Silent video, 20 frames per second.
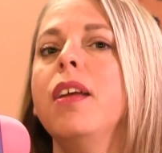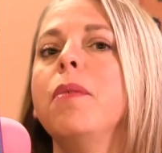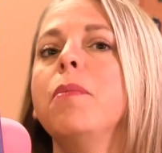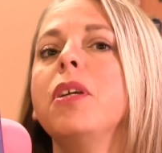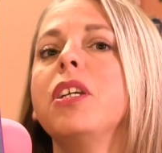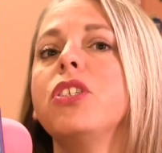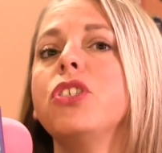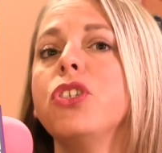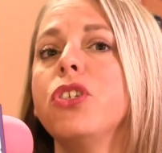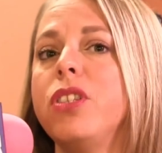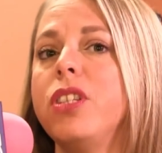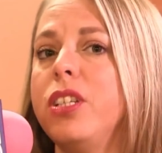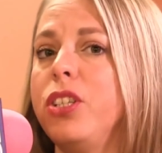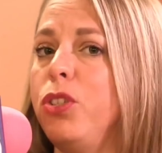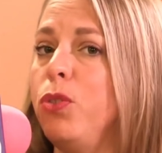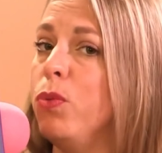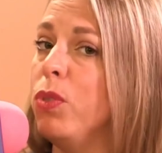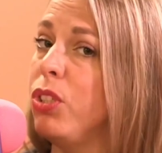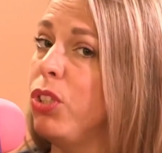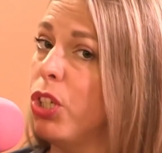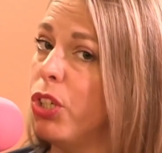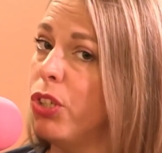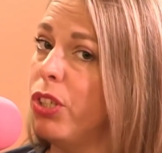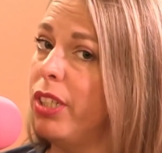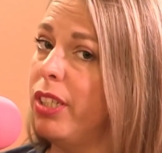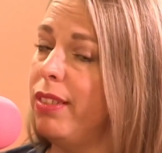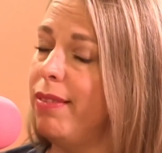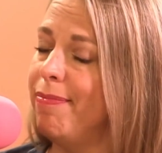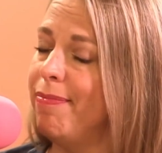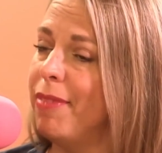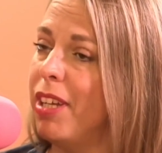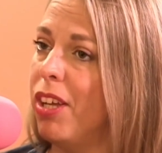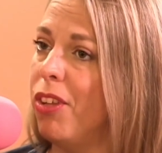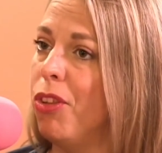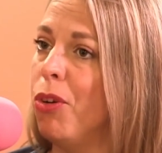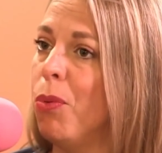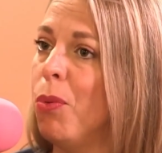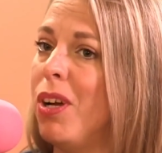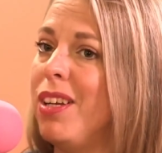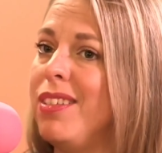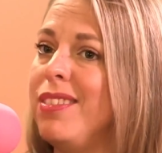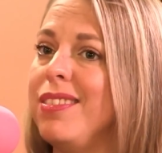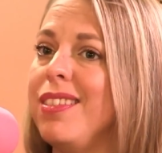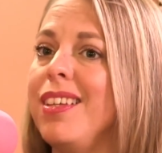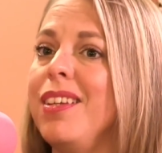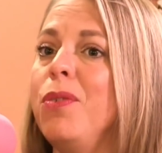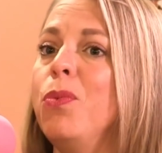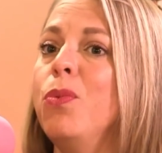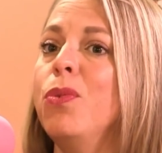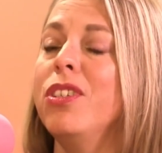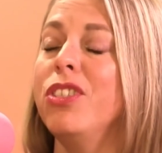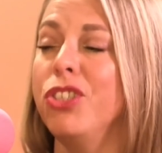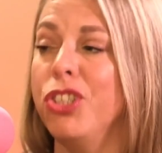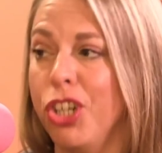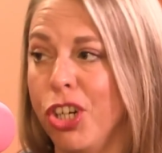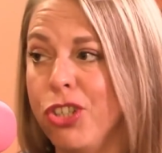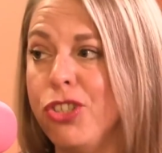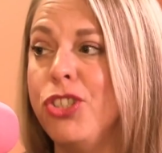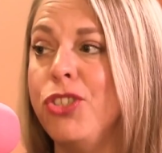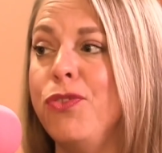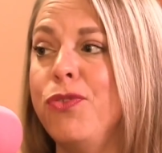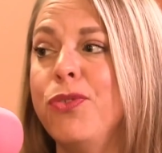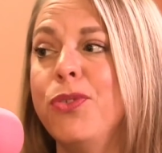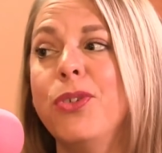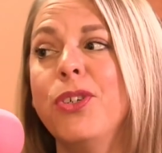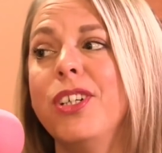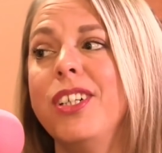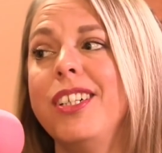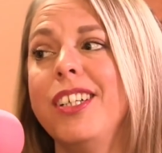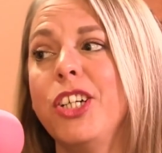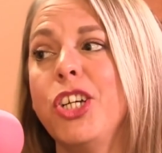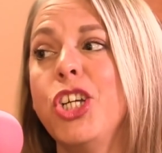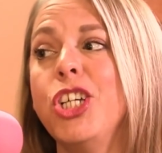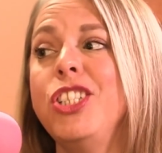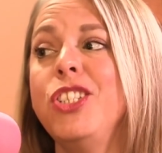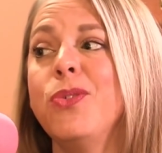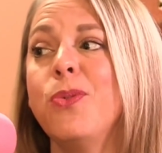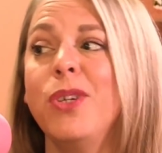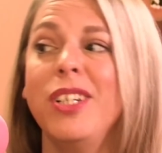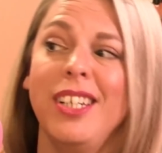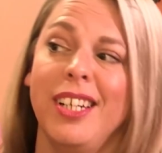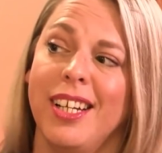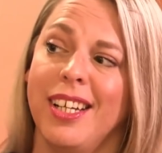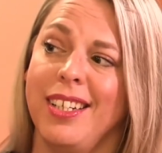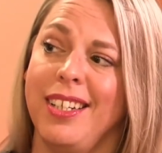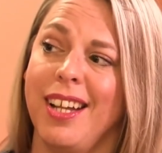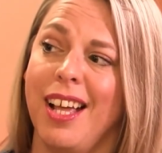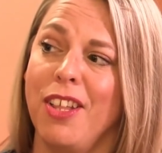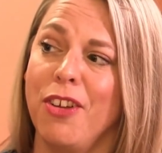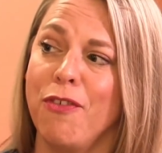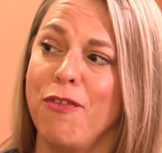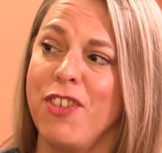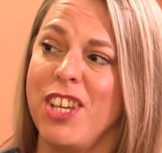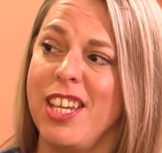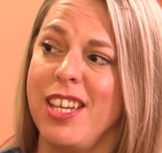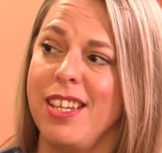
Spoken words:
make sure that you return it. Otherwise, they will charge you for it. A good $29 fee.